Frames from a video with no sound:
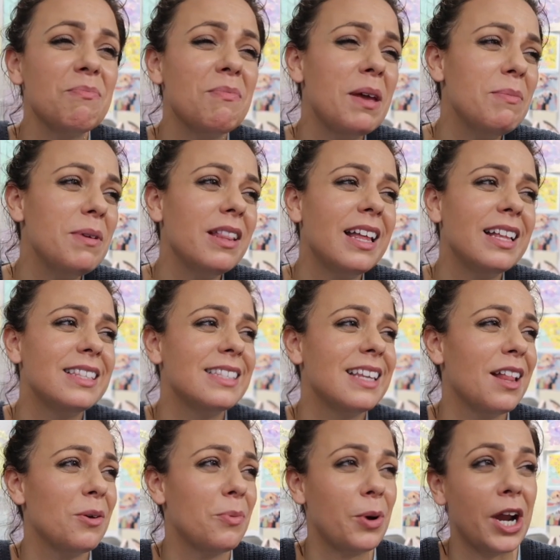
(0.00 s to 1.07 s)
maybe let's
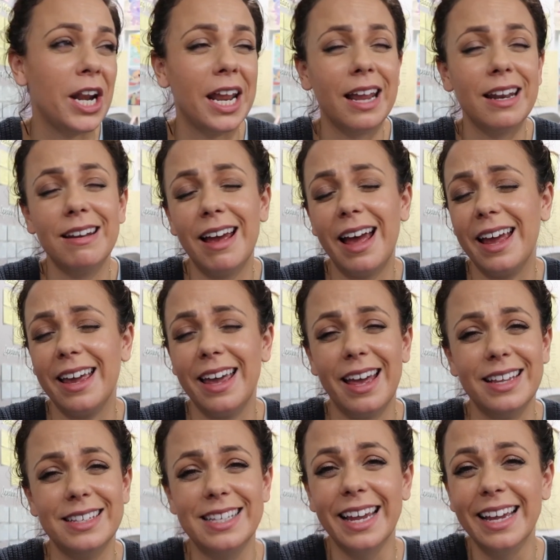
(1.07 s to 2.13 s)
celebrate it, I
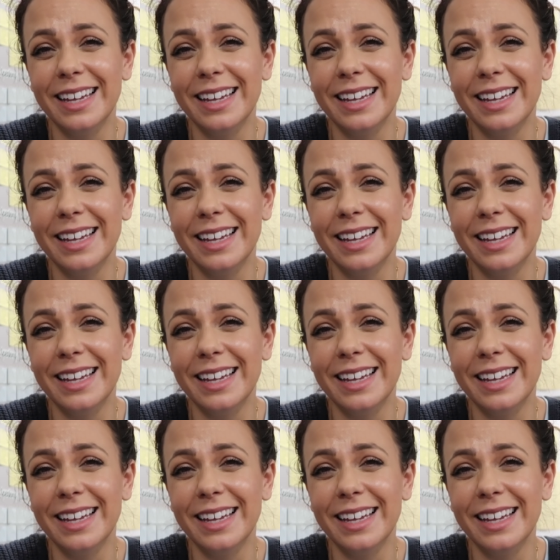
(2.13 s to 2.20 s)
guess.